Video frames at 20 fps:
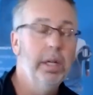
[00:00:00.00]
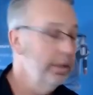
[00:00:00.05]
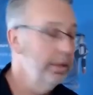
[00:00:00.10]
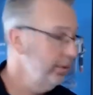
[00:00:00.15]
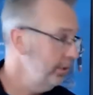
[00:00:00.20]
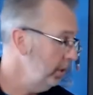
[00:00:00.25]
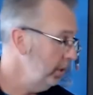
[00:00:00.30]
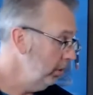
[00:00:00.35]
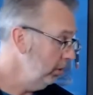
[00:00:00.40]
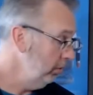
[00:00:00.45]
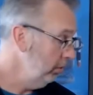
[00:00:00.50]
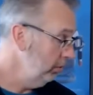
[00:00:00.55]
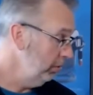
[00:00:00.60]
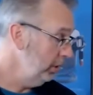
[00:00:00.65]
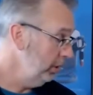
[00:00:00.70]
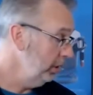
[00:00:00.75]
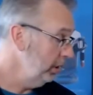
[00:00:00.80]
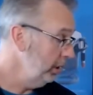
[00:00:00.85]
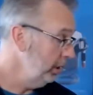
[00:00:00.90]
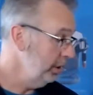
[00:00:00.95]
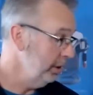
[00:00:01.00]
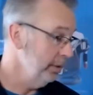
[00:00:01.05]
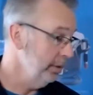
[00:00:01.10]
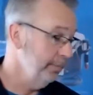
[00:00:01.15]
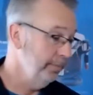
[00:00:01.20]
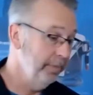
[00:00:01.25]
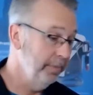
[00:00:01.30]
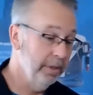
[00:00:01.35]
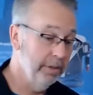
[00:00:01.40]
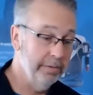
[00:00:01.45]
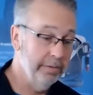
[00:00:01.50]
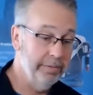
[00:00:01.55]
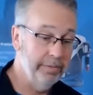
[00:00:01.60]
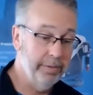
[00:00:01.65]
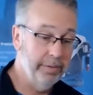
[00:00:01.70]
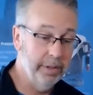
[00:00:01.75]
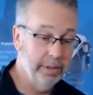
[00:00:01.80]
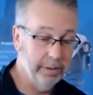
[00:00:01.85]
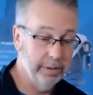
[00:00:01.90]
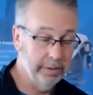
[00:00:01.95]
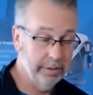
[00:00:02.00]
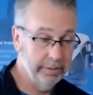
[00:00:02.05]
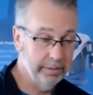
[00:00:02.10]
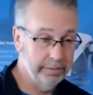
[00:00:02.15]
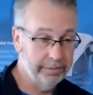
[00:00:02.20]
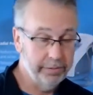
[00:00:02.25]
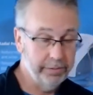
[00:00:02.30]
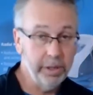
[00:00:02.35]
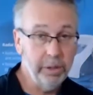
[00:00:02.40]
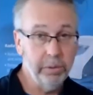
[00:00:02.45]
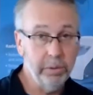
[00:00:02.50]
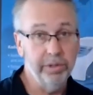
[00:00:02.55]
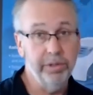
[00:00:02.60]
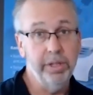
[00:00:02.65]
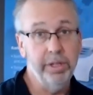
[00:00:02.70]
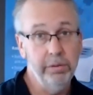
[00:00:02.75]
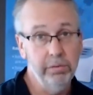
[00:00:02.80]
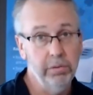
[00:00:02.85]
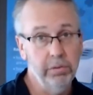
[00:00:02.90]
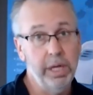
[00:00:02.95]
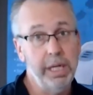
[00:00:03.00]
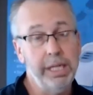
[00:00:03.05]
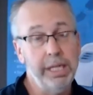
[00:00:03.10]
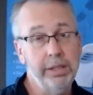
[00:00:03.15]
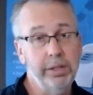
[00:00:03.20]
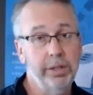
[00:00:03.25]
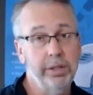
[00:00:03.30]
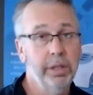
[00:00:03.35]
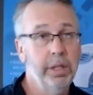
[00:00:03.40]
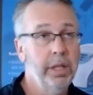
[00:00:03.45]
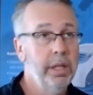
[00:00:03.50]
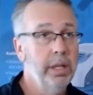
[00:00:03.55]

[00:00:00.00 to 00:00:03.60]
So really the frequency rate,